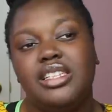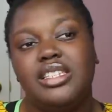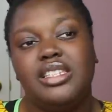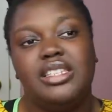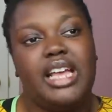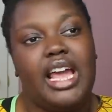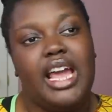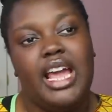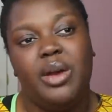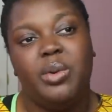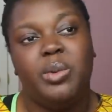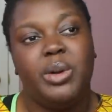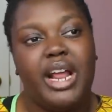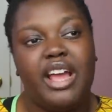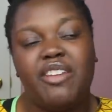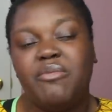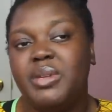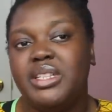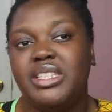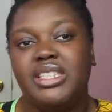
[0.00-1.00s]
is saying what
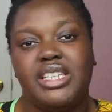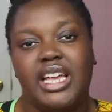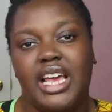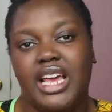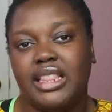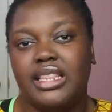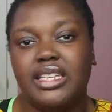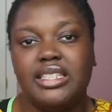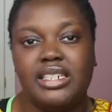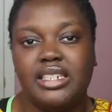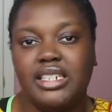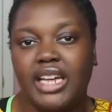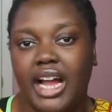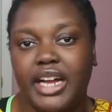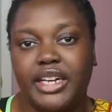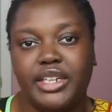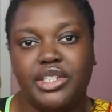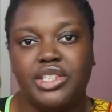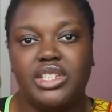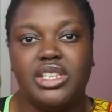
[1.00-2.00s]
I've been saying this
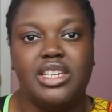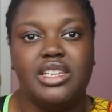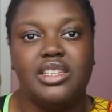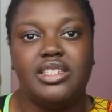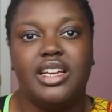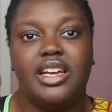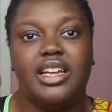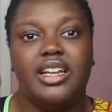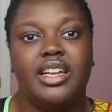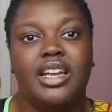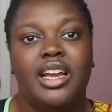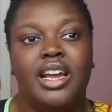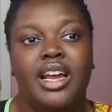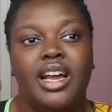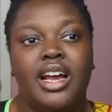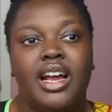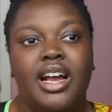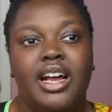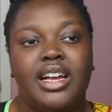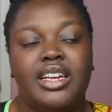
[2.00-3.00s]
entire season.
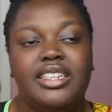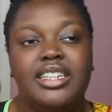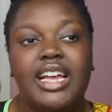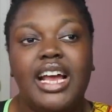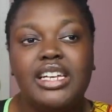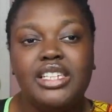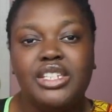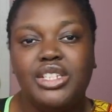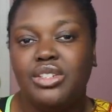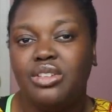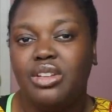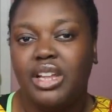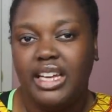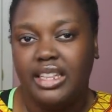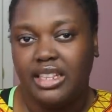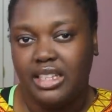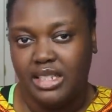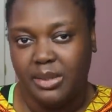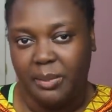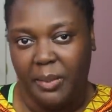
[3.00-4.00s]
Yes, you
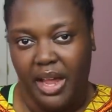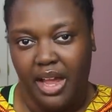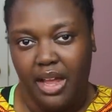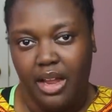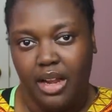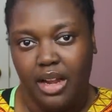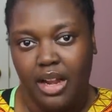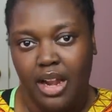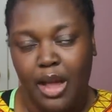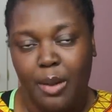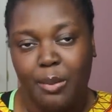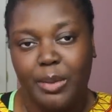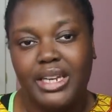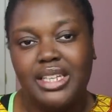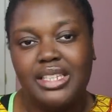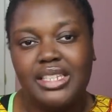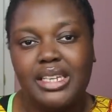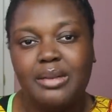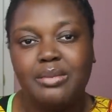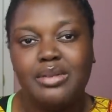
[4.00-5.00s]
like this man, but
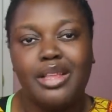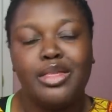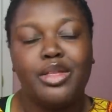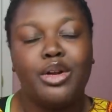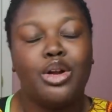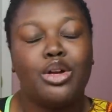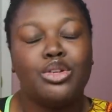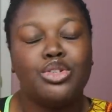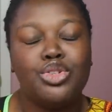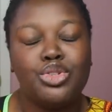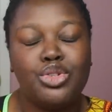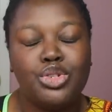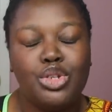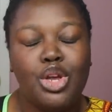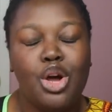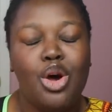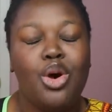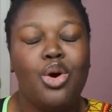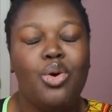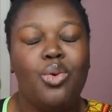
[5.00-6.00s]
it seems like there are
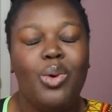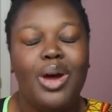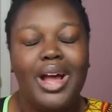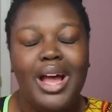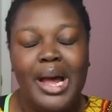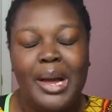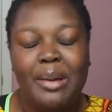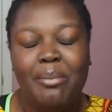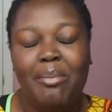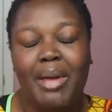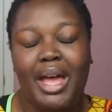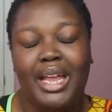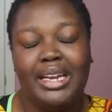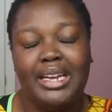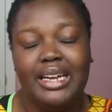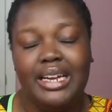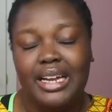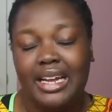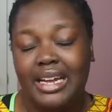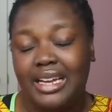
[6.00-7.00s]
so
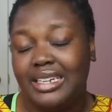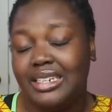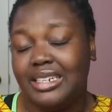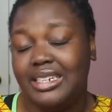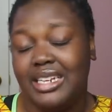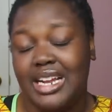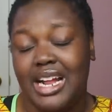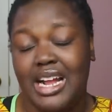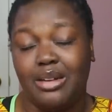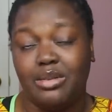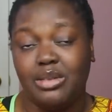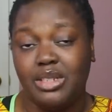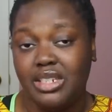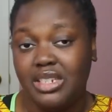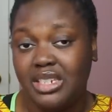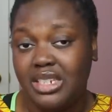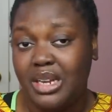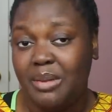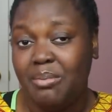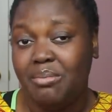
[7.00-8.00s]
many downs.
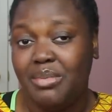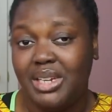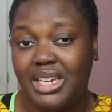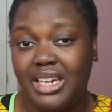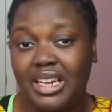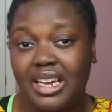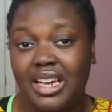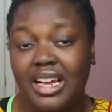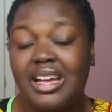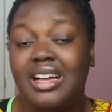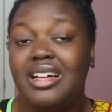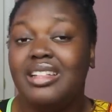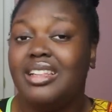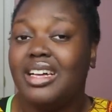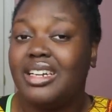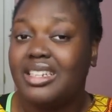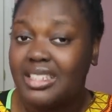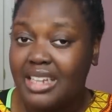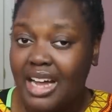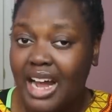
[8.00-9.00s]
And to me,
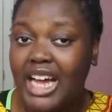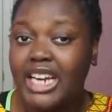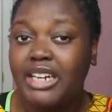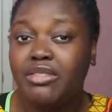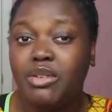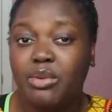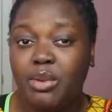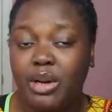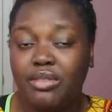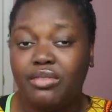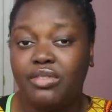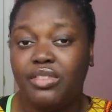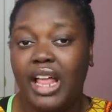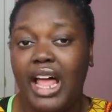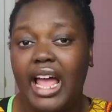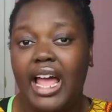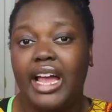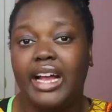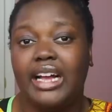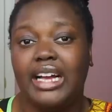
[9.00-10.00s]
that is kind of a red
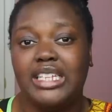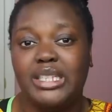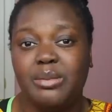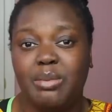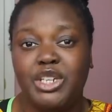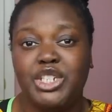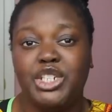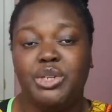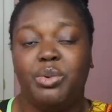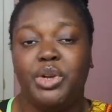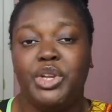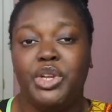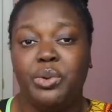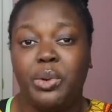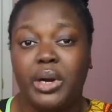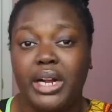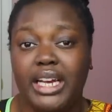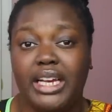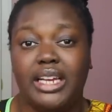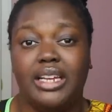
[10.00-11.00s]
flag, especially when you
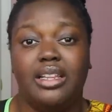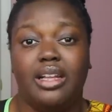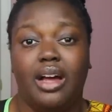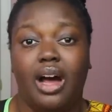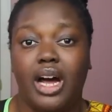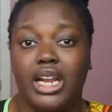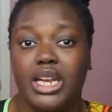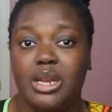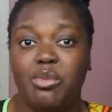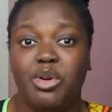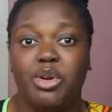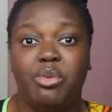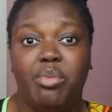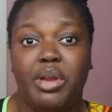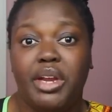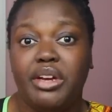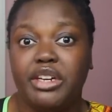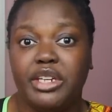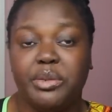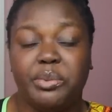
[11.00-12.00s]
are in the honeymoon
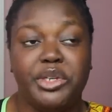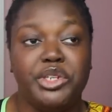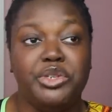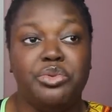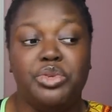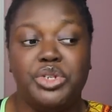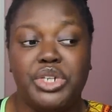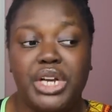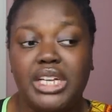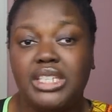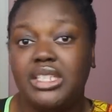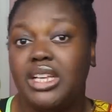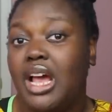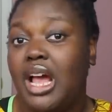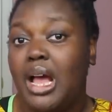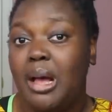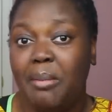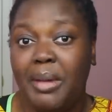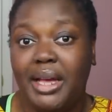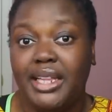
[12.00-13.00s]
period, when you just
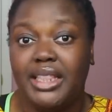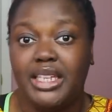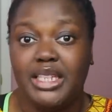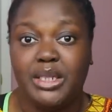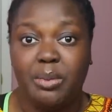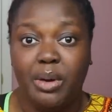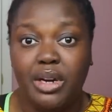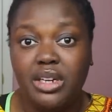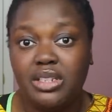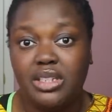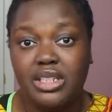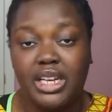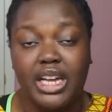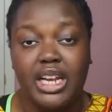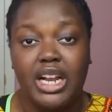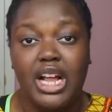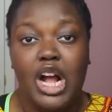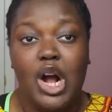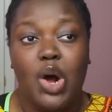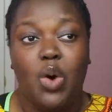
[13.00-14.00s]
met this
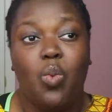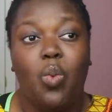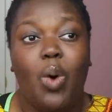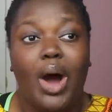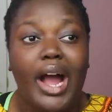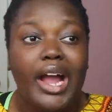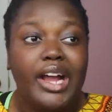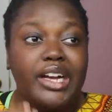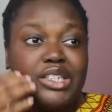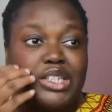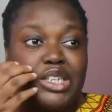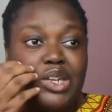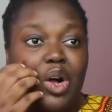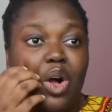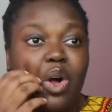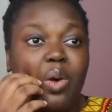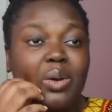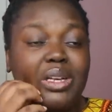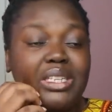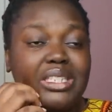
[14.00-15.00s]
person. Why is it
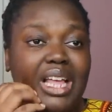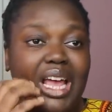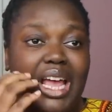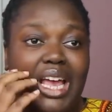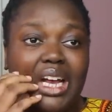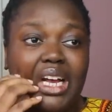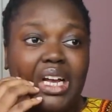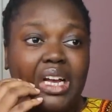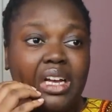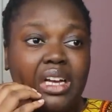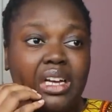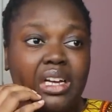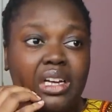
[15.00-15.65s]
always like,